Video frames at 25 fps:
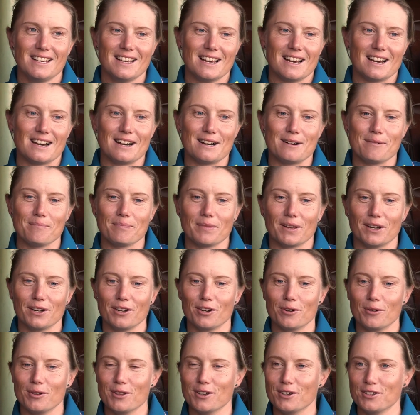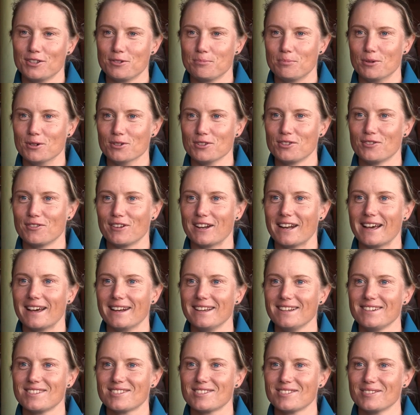I know all those sports
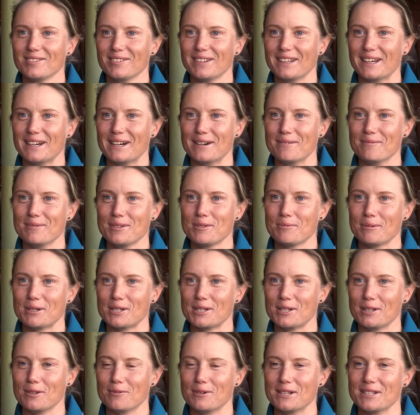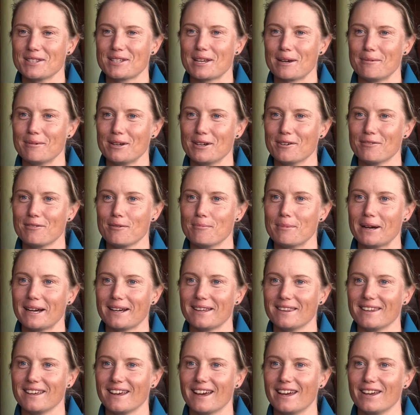fanatics, especially the ones coming off the
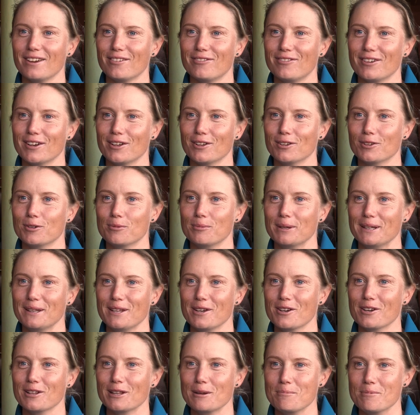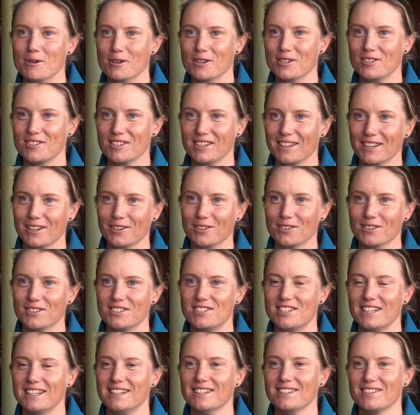back of the AFL, will be the early birds and get all the
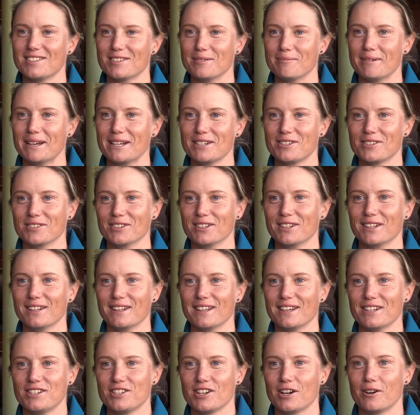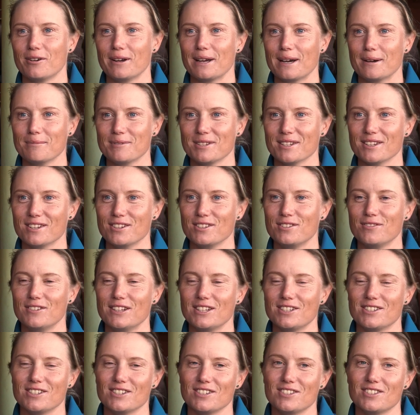tickets and make sure that they're showing up to those
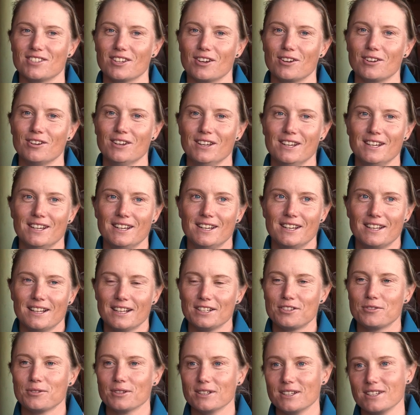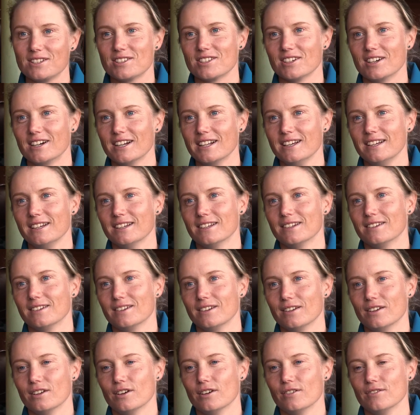fixtures. So that's really exciting,
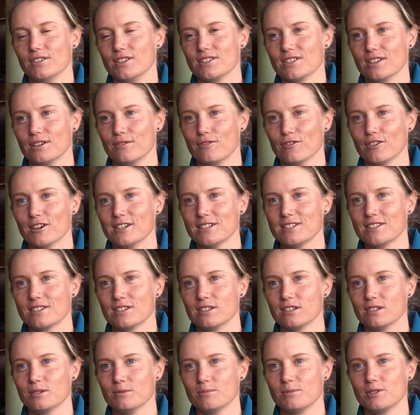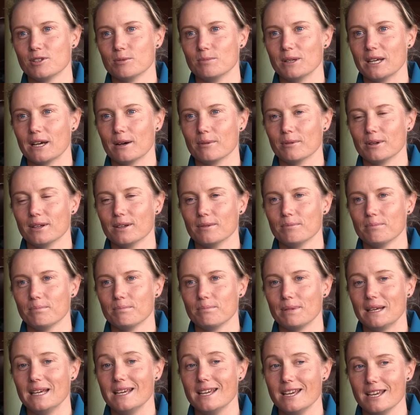and obviously for us to be able to
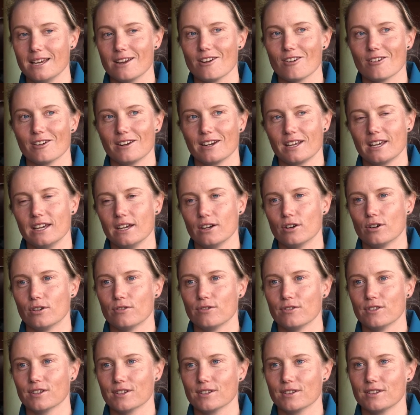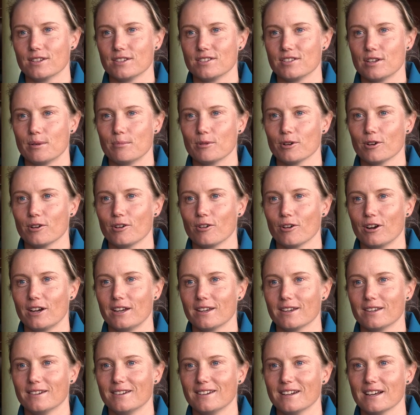be here and kick off the summer of
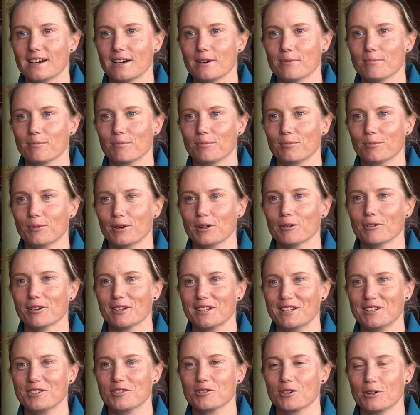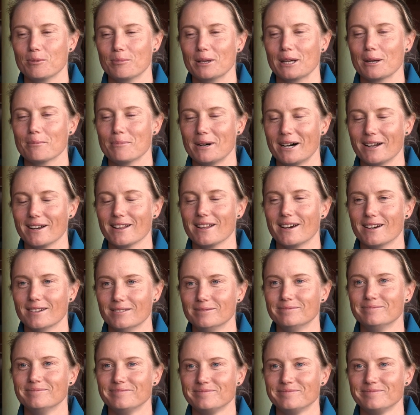cricket, we really enjoy being a part of that.